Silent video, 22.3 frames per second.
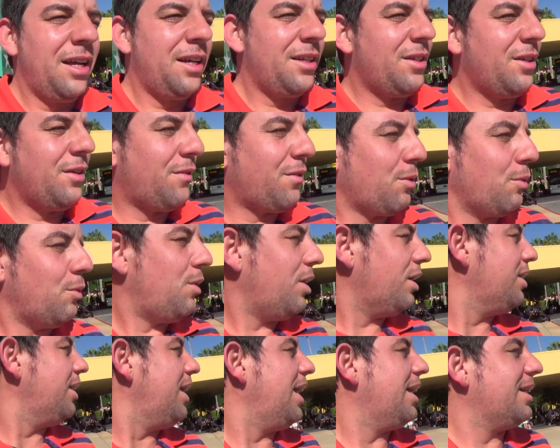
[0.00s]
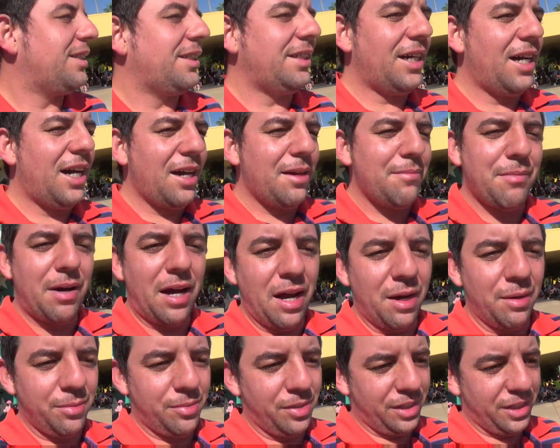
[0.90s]
So for one last time,
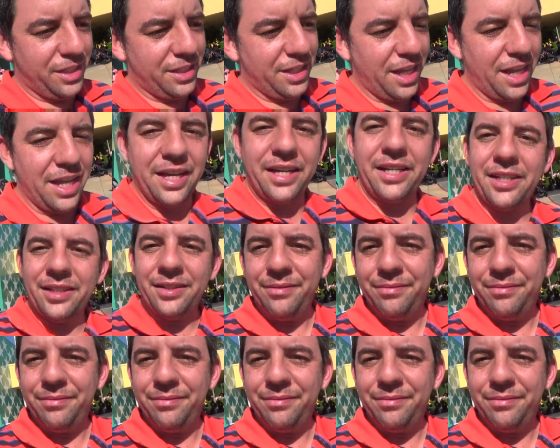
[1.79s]
I will say